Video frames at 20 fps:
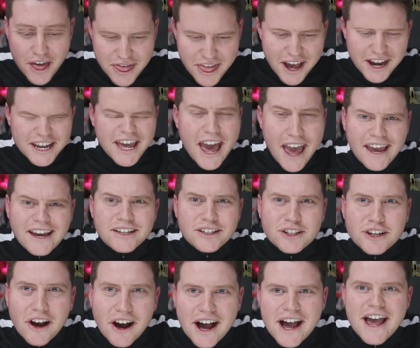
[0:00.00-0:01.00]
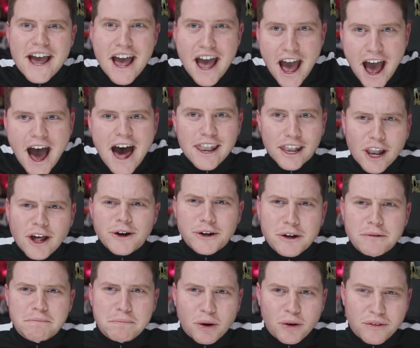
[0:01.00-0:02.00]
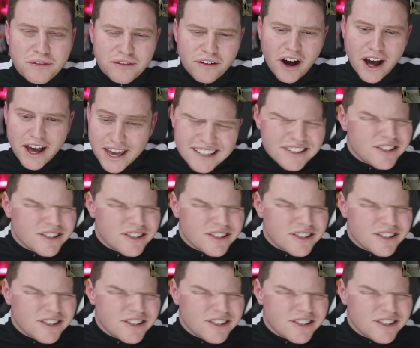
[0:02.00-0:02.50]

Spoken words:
I highly doubt it.